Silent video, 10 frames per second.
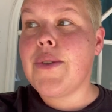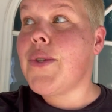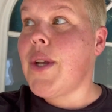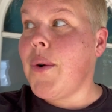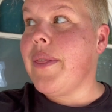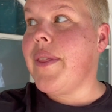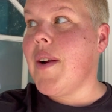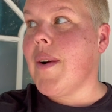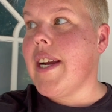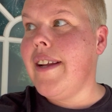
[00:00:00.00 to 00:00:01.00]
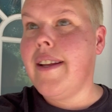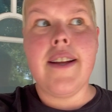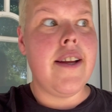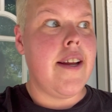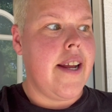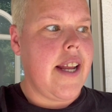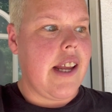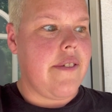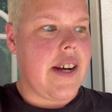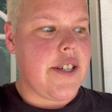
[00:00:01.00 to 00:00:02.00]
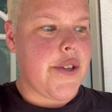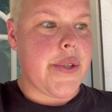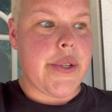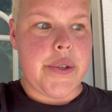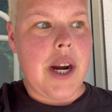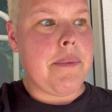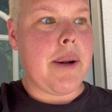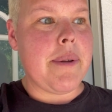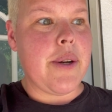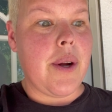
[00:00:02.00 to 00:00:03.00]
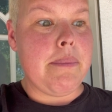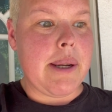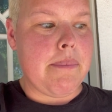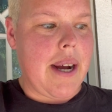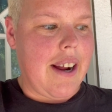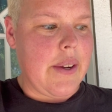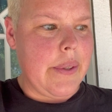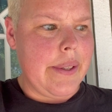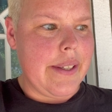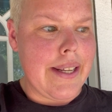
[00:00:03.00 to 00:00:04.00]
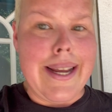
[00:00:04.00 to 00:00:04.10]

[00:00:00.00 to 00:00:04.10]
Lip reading: So in theory, if I just scrape it up into one big pile,